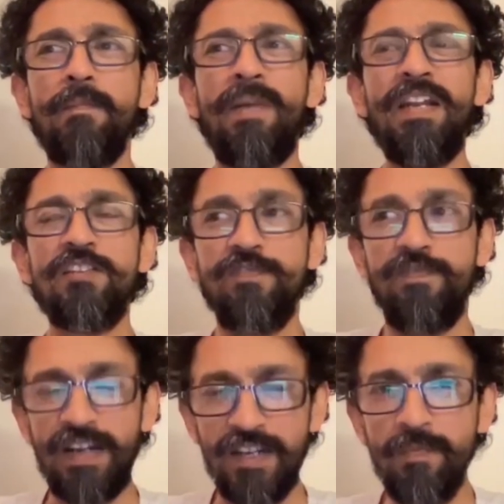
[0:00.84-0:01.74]
but it's
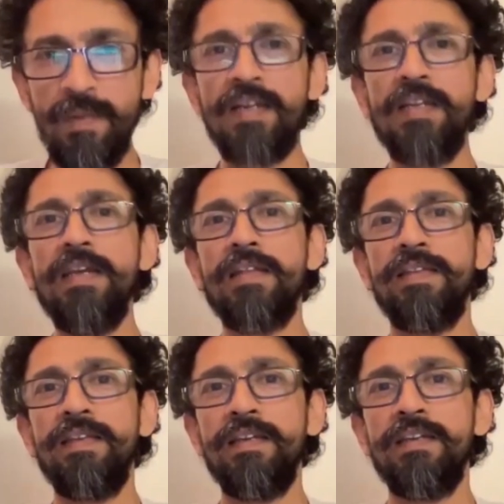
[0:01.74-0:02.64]
fundamentally, I
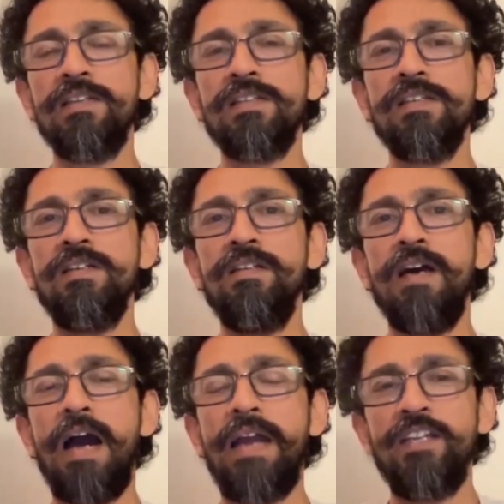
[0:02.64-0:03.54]
think it is
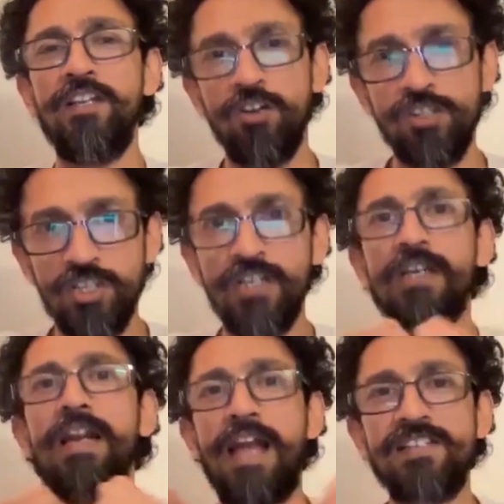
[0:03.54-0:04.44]
an ideological
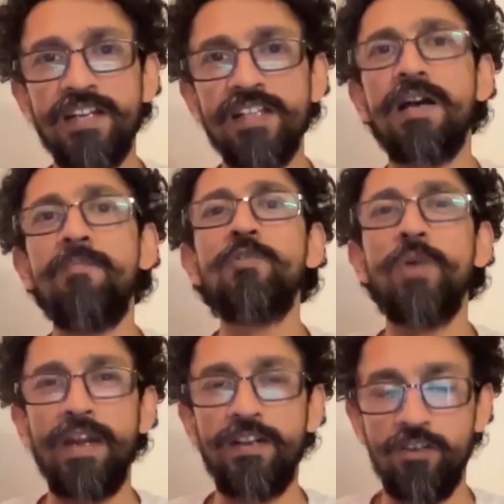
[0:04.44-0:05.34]
clash that has come to
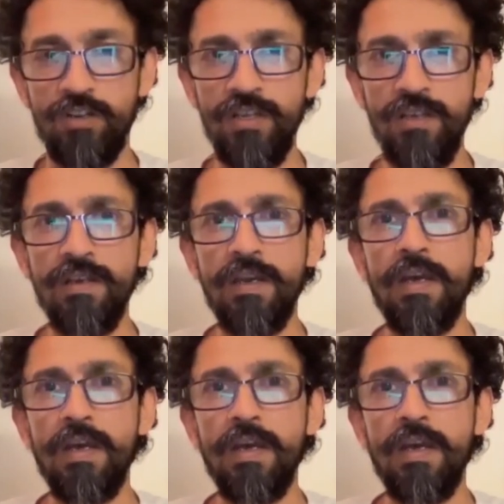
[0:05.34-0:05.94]
head today,